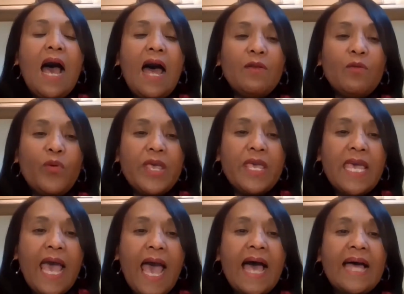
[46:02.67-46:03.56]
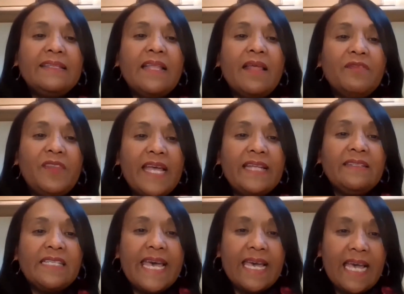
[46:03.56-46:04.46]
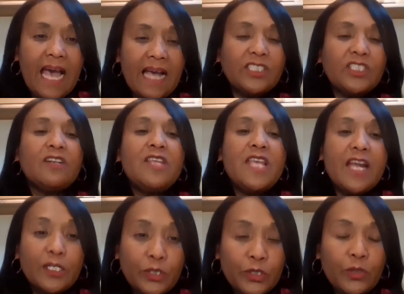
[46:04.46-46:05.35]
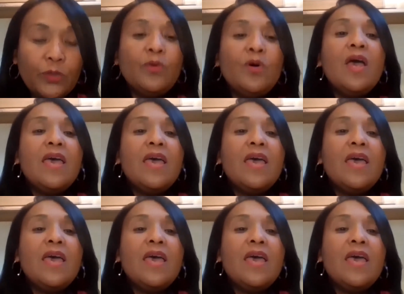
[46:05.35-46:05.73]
and we can then take action year 2,